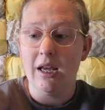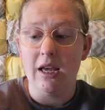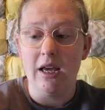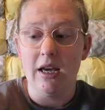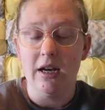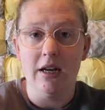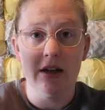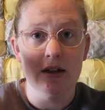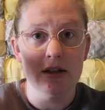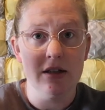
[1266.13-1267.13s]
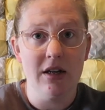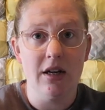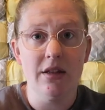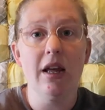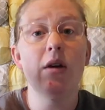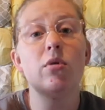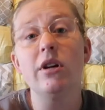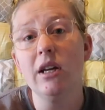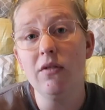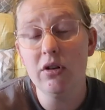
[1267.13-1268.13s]
and they will
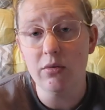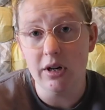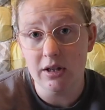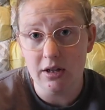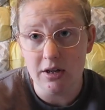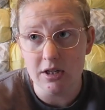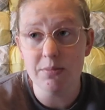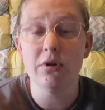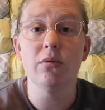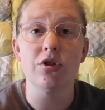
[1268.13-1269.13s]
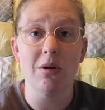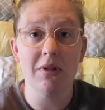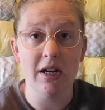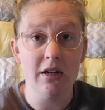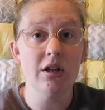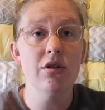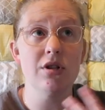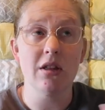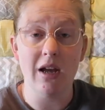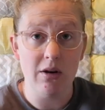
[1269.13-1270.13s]
give you one at the hospital, which I plan on
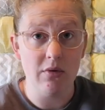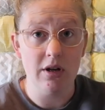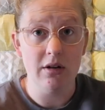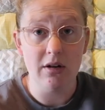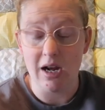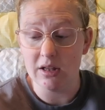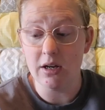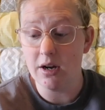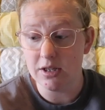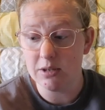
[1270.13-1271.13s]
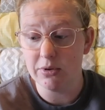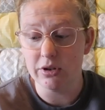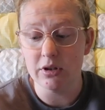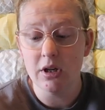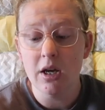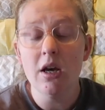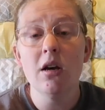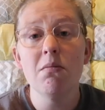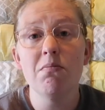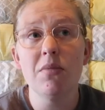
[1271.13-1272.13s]
using that one at the hospital.
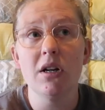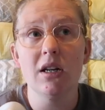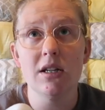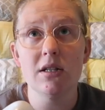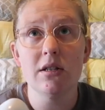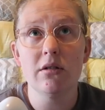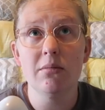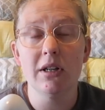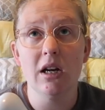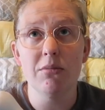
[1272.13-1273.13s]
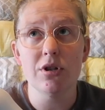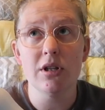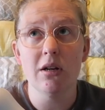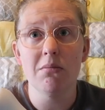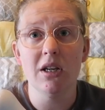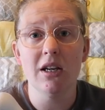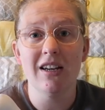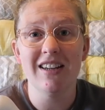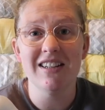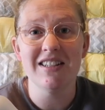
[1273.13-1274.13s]
But it is a little bit cumbersome
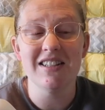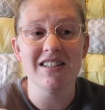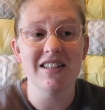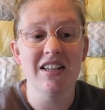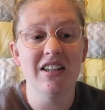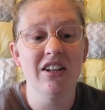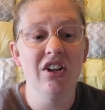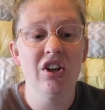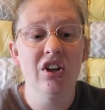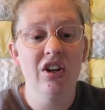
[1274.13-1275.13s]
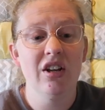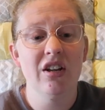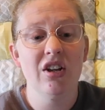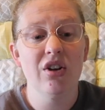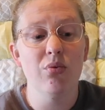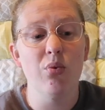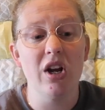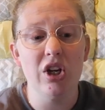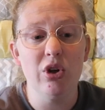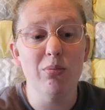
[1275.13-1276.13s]
because
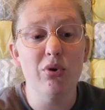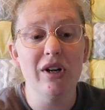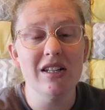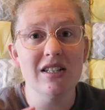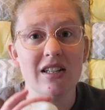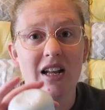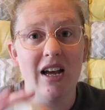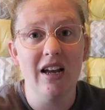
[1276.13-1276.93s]
when you point it